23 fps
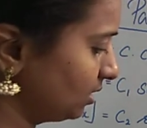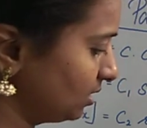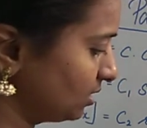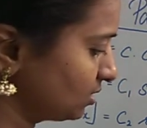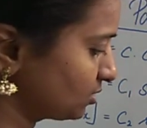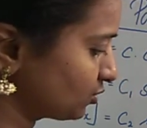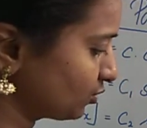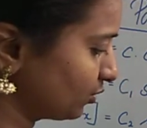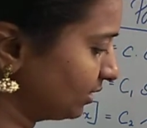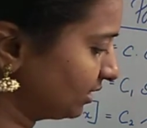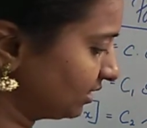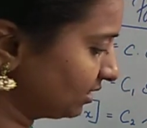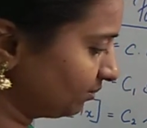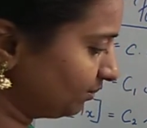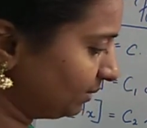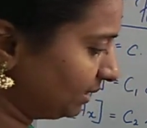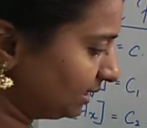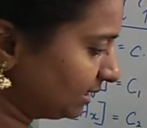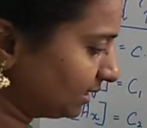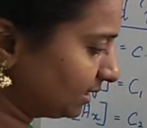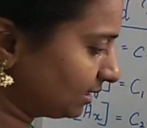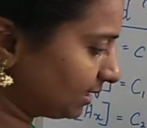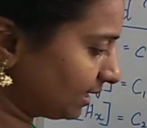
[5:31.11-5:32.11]
So it will be
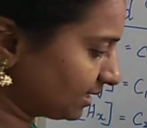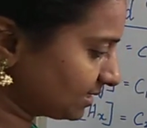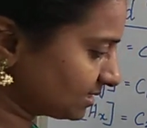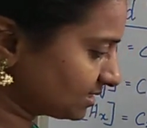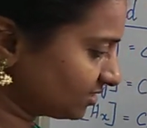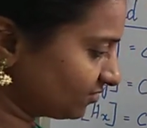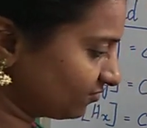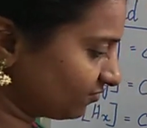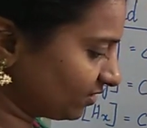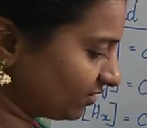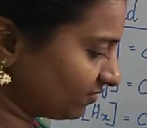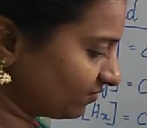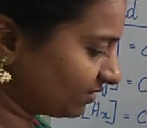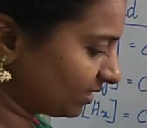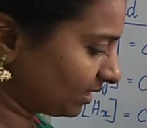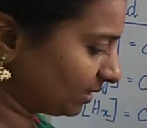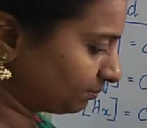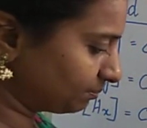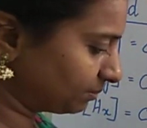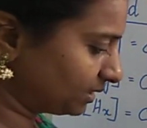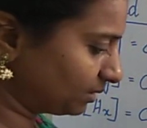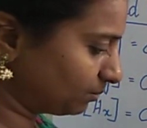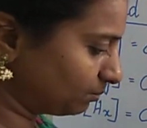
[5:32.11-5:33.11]
like as if I've
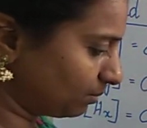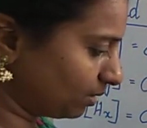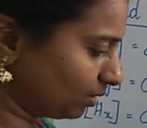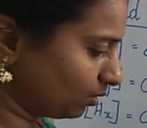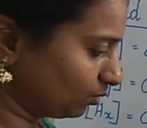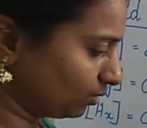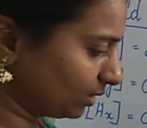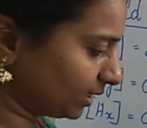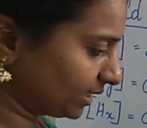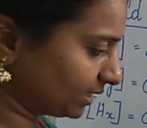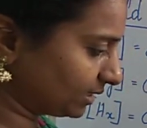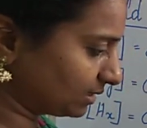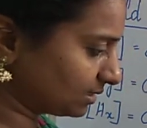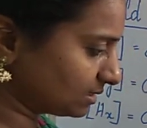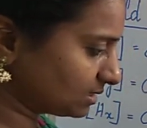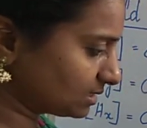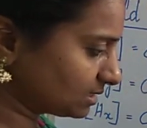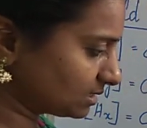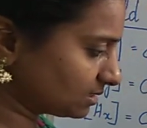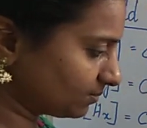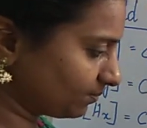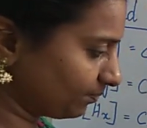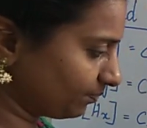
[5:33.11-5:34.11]
kept the bowl like
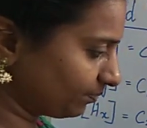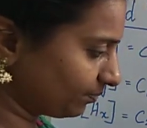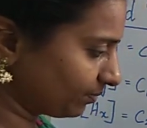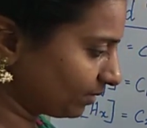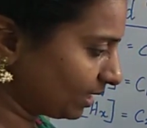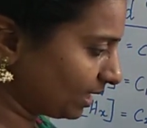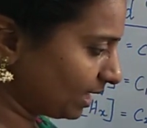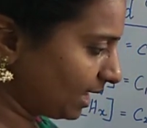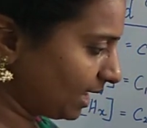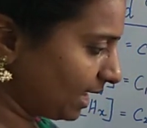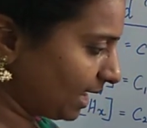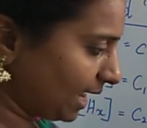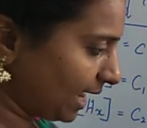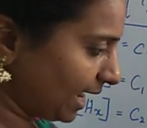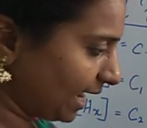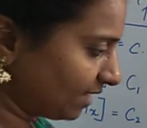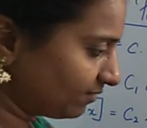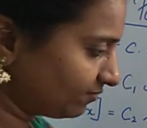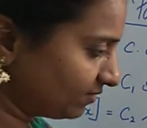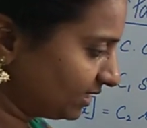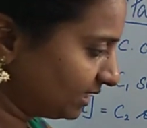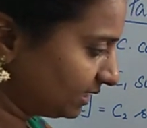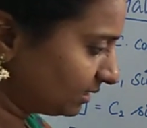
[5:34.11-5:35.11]
this.
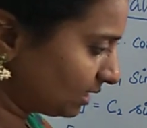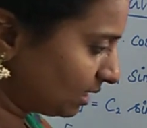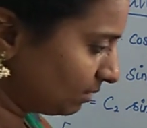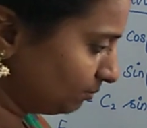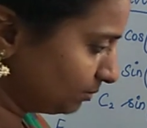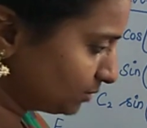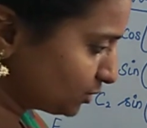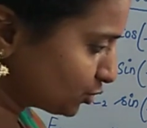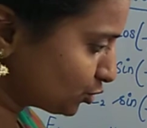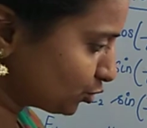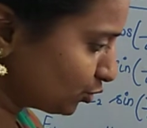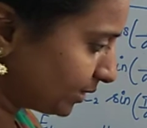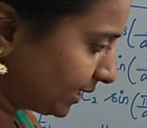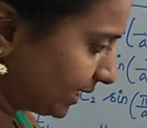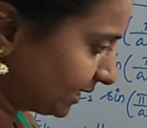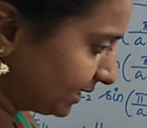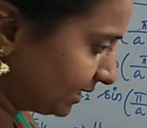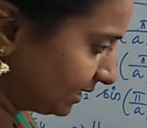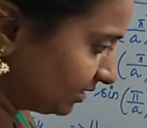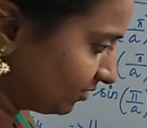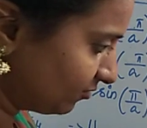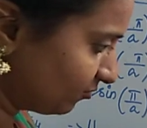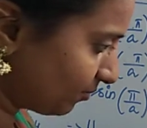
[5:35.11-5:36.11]
And when it comes to
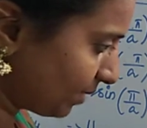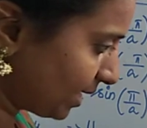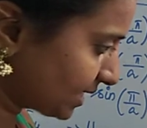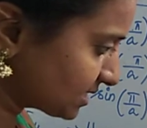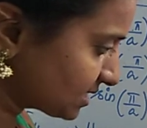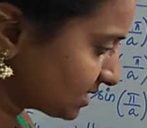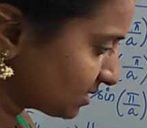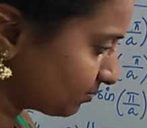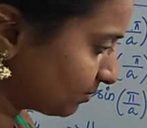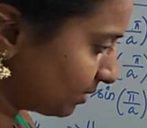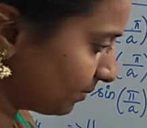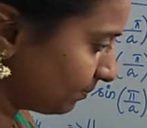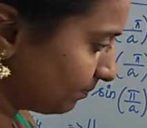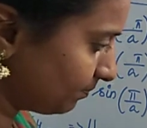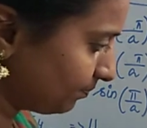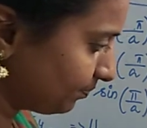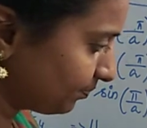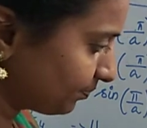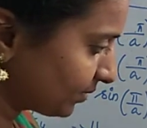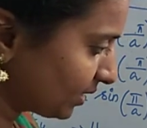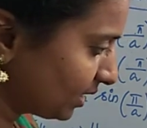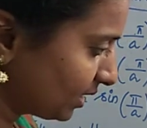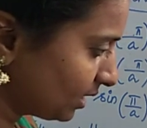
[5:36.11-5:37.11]
negative maximum,
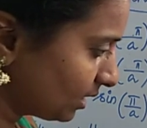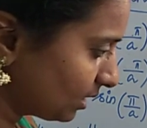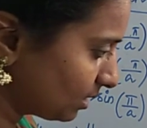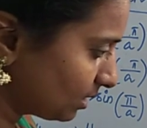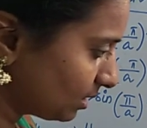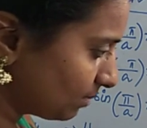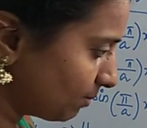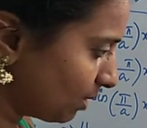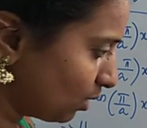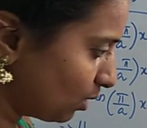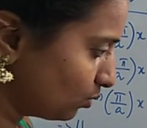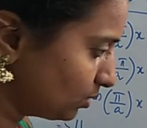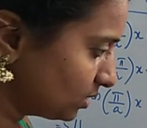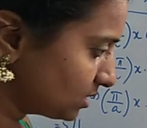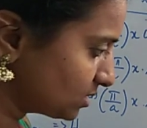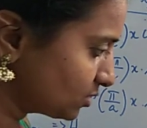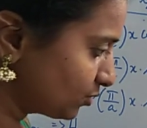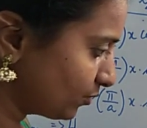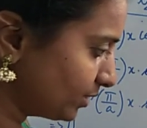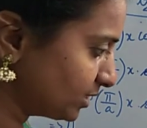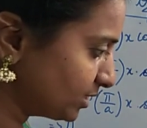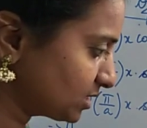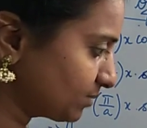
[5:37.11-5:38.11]
the bowl is
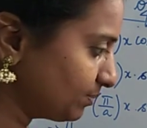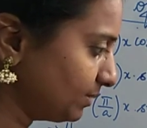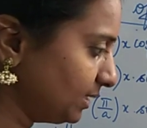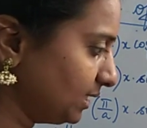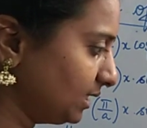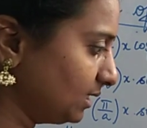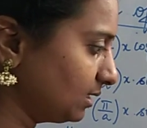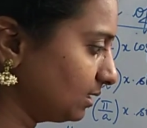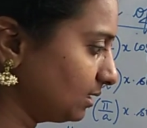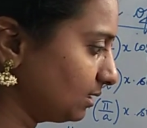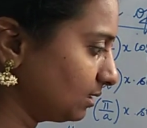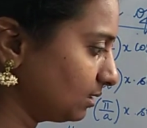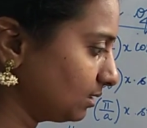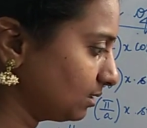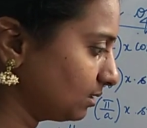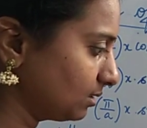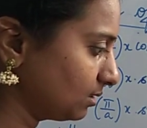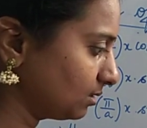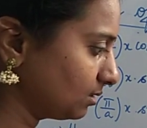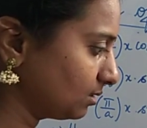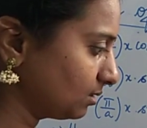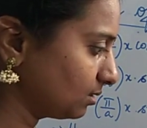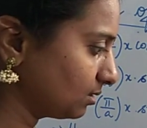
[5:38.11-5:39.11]
going to be
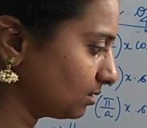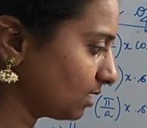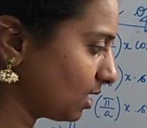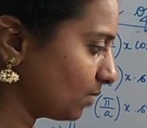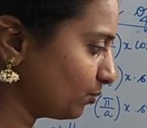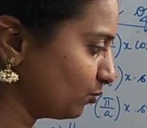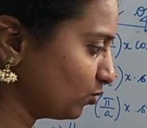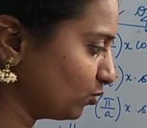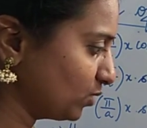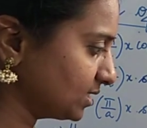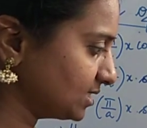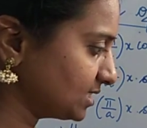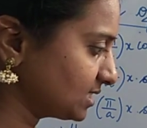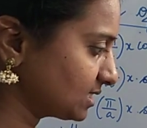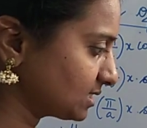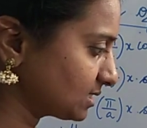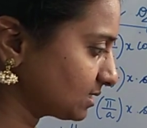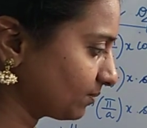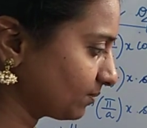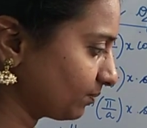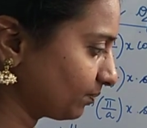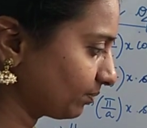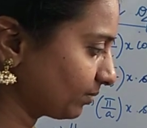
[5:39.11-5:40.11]

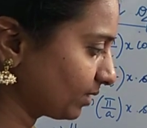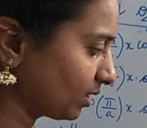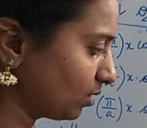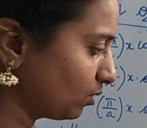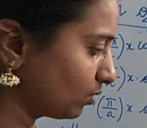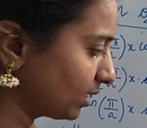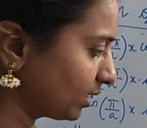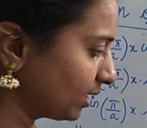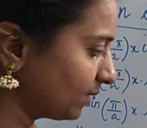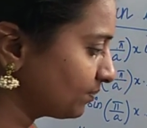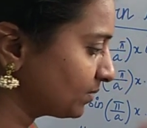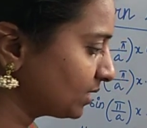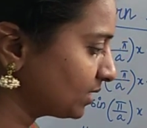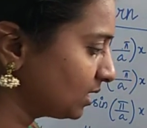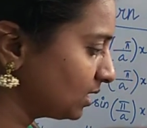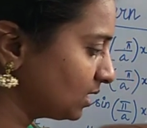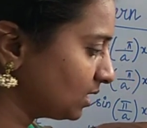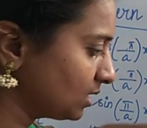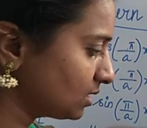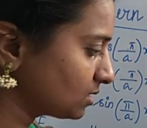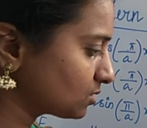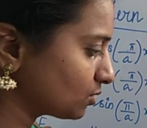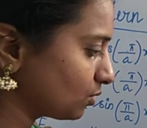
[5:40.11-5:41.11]
upwards, okay?
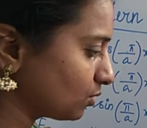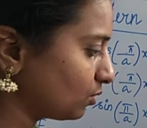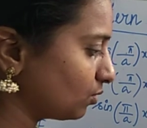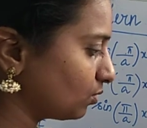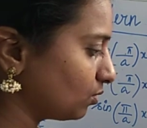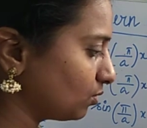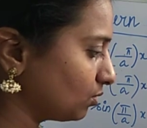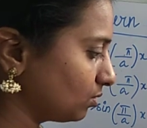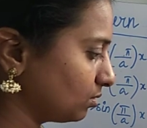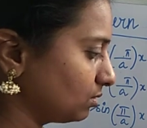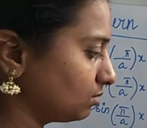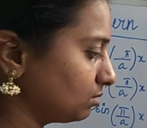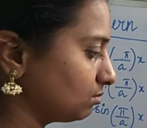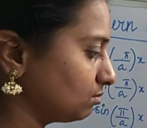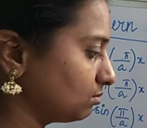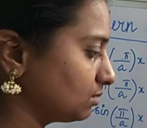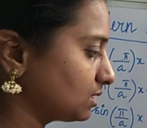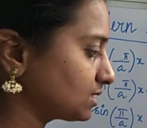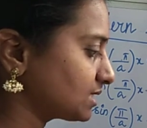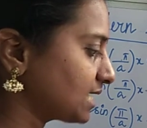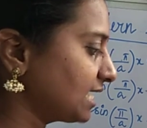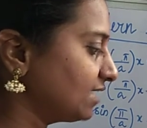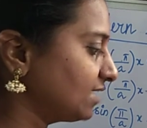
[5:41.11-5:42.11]
So the
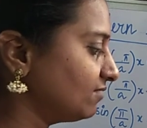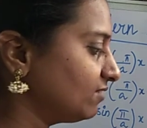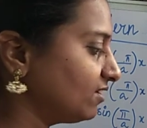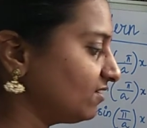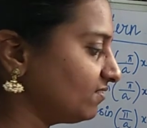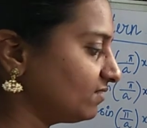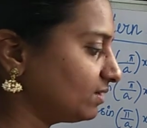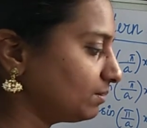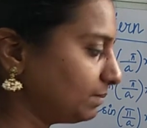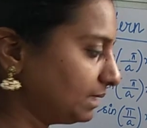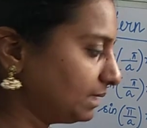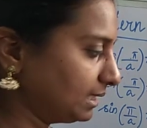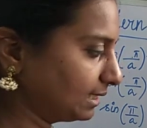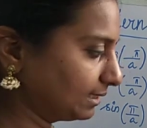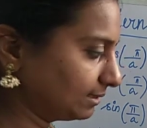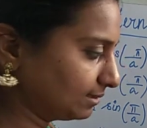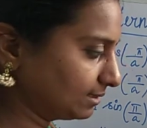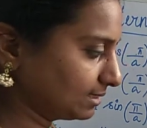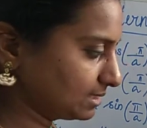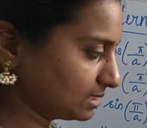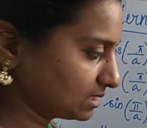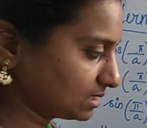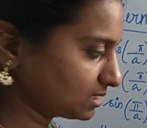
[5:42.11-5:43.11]
sine wave will be like
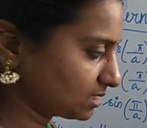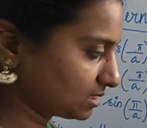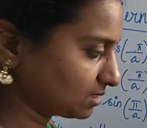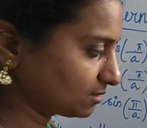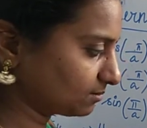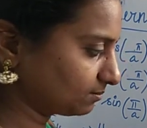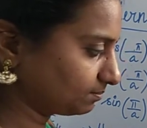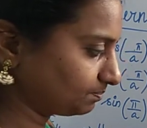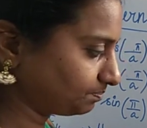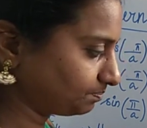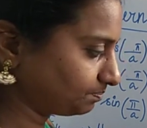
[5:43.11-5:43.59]
this.